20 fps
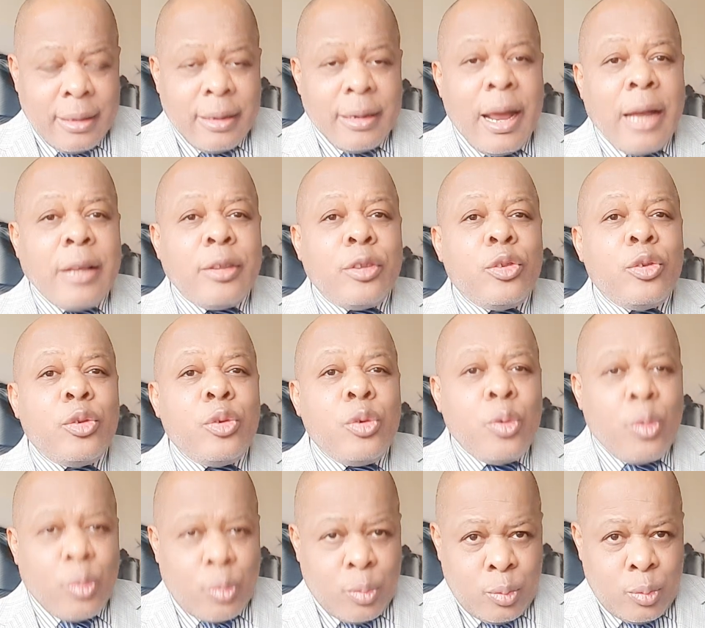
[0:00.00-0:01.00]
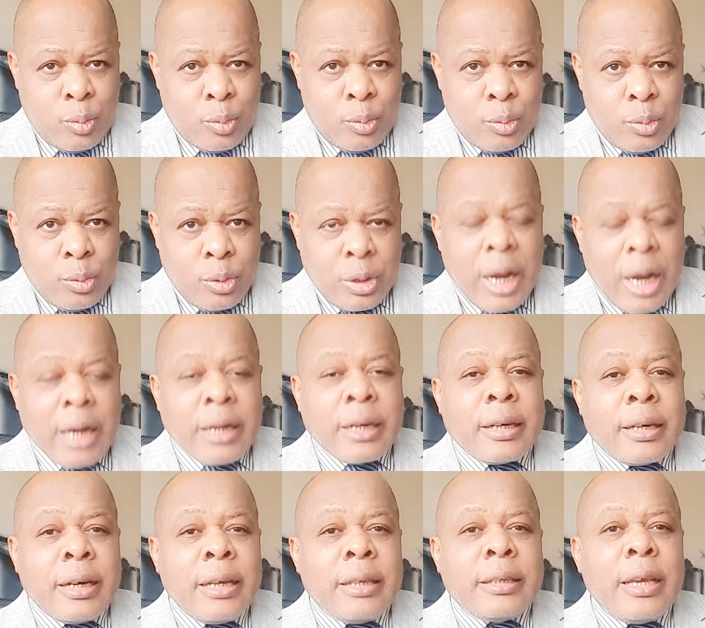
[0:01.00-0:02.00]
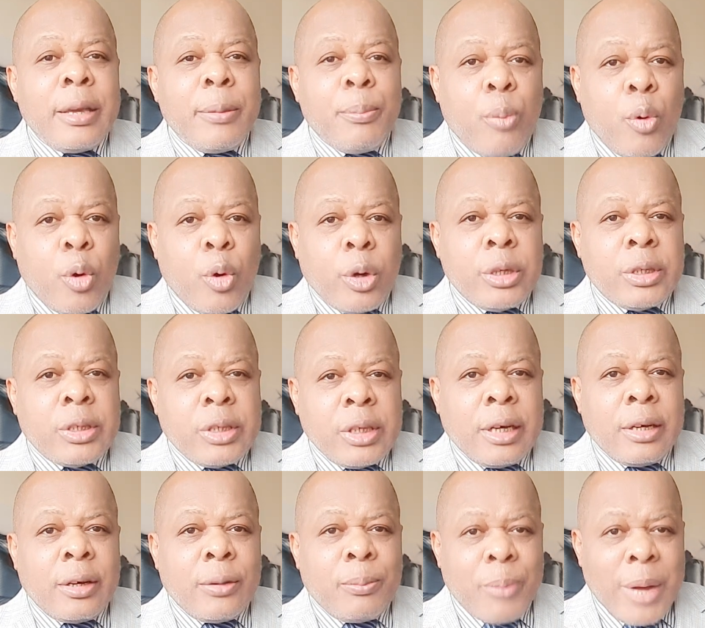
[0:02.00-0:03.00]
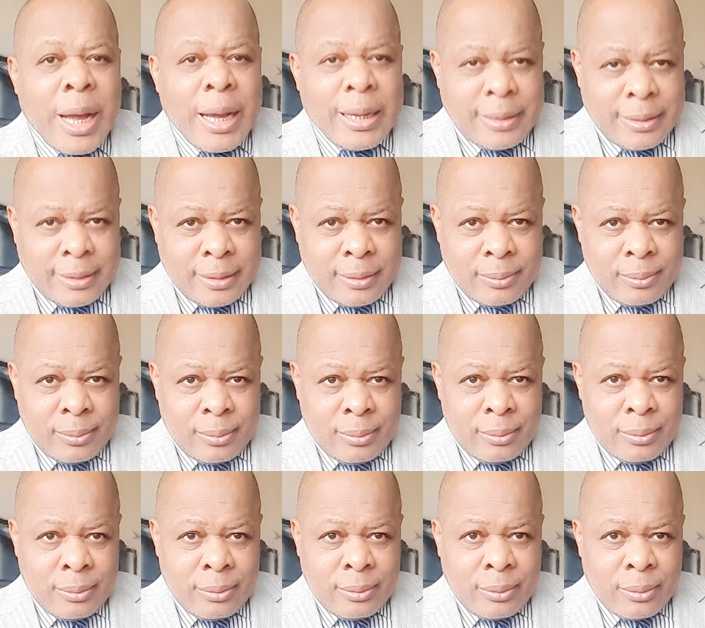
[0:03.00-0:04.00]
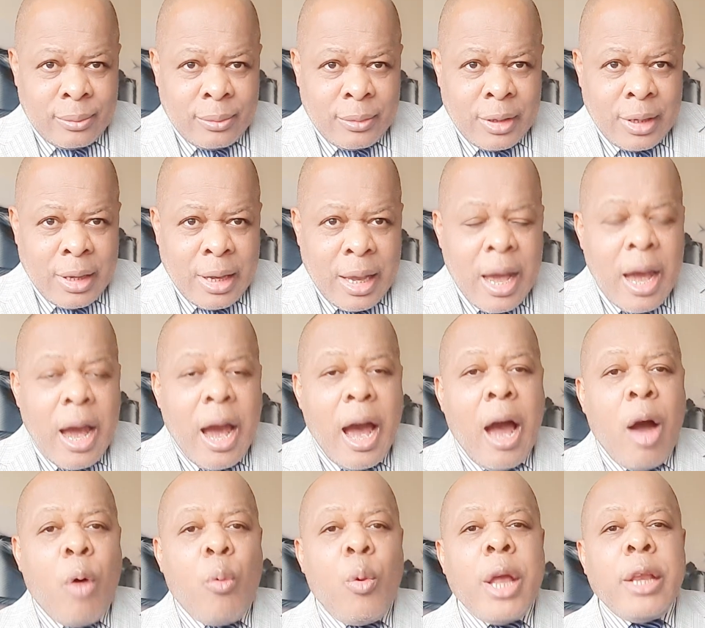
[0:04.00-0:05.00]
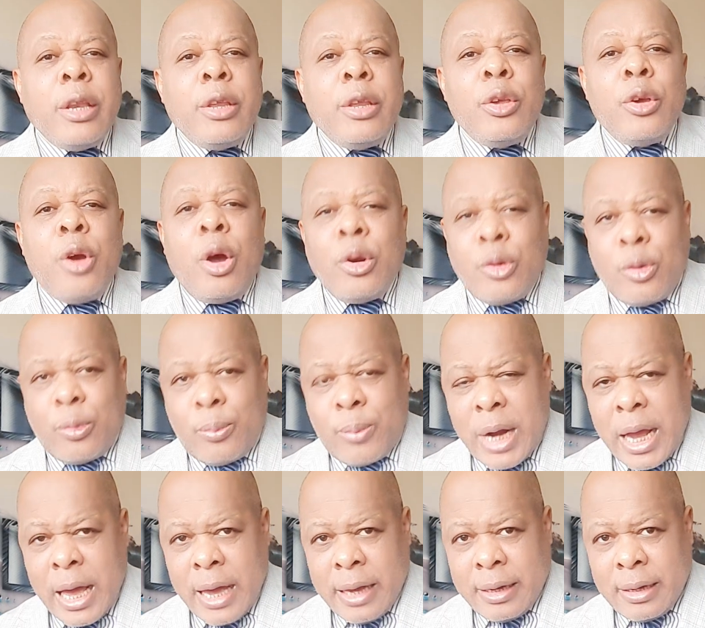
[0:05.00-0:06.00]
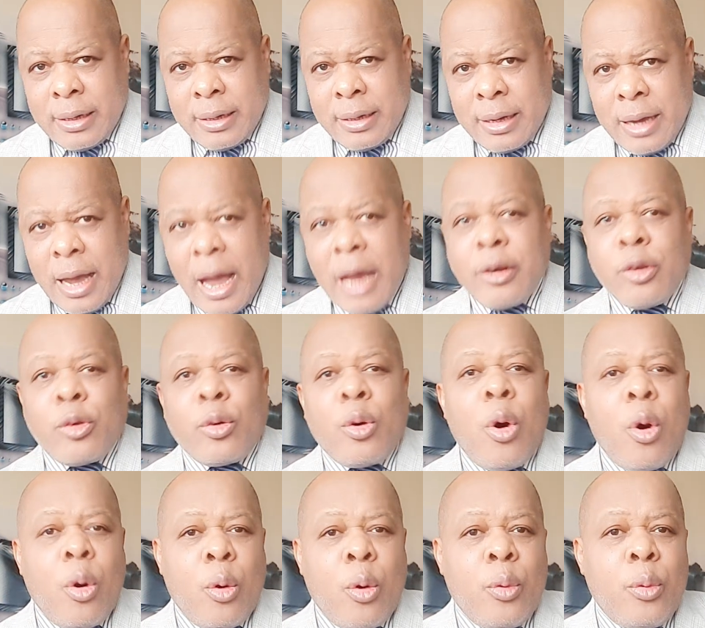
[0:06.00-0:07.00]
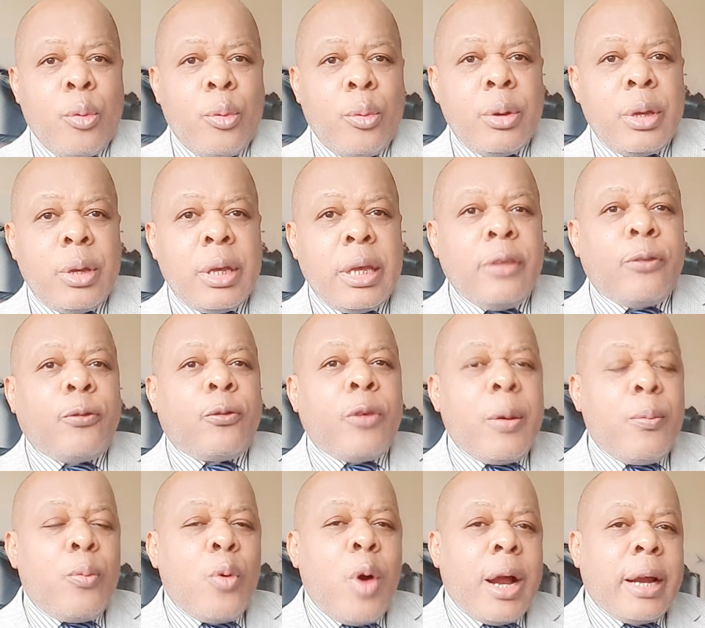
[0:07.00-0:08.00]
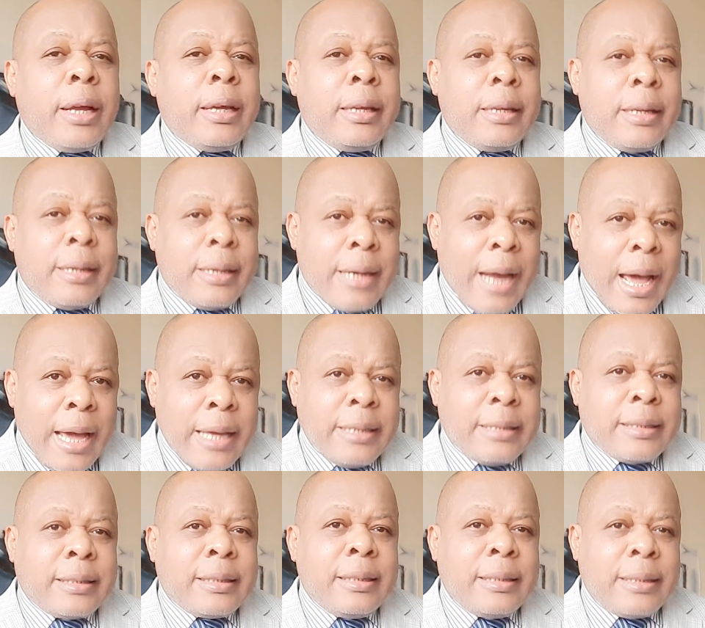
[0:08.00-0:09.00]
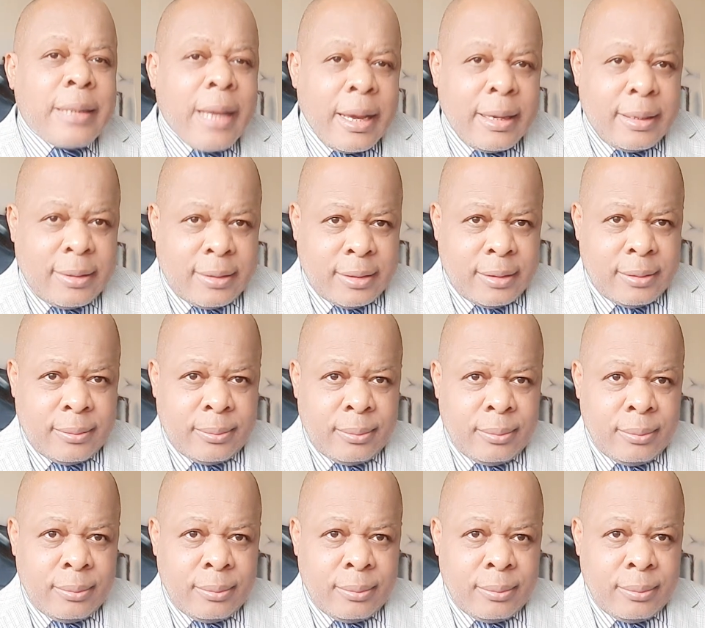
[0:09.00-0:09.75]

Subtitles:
that you can create a political party. And when Yondo Black and co. in February 1990,